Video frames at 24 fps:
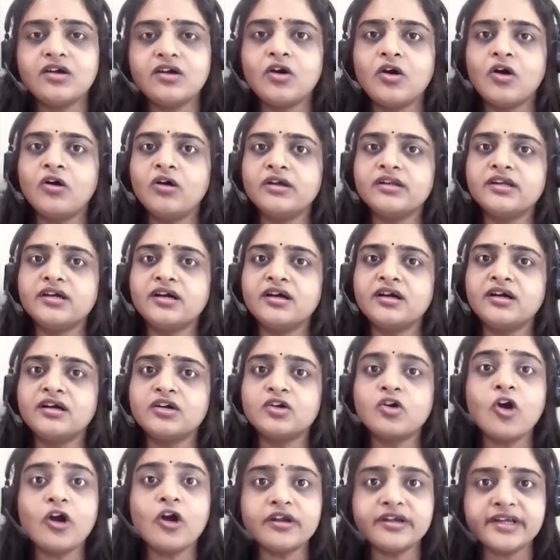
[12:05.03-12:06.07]
or
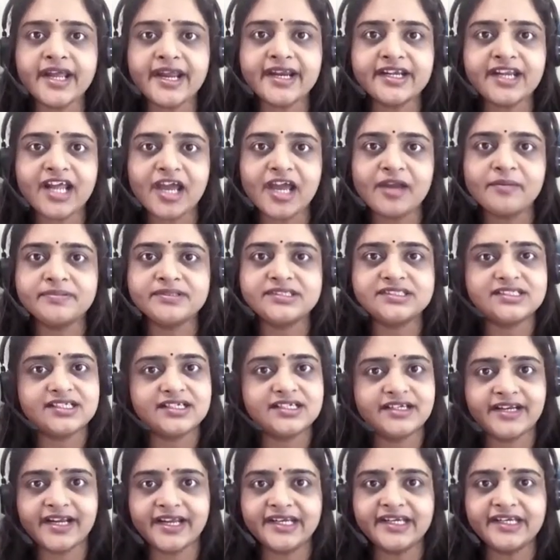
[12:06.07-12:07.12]
contact apps,
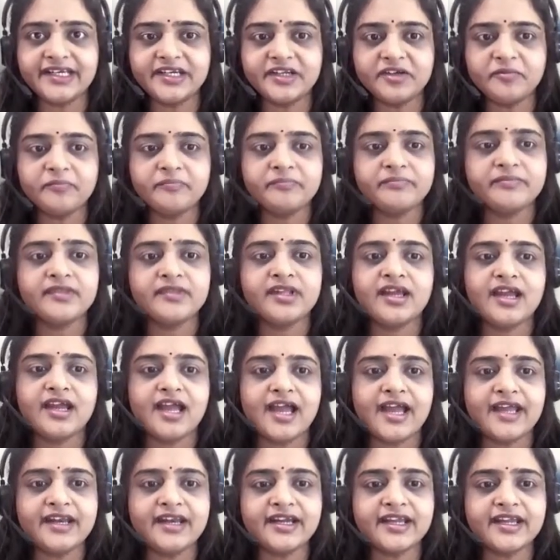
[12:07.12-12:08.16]
right?
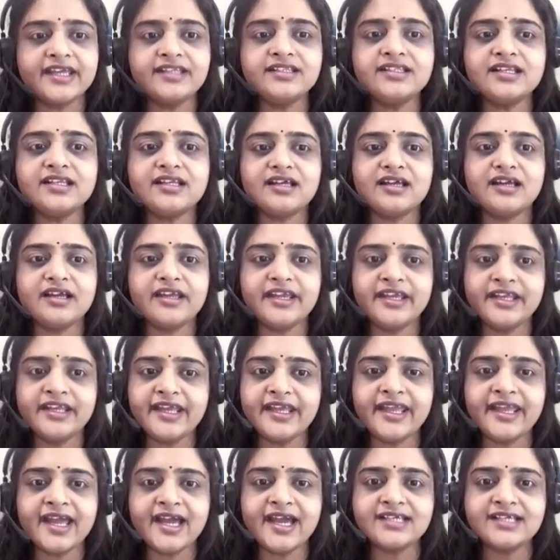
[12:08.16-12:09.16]
And again, in AI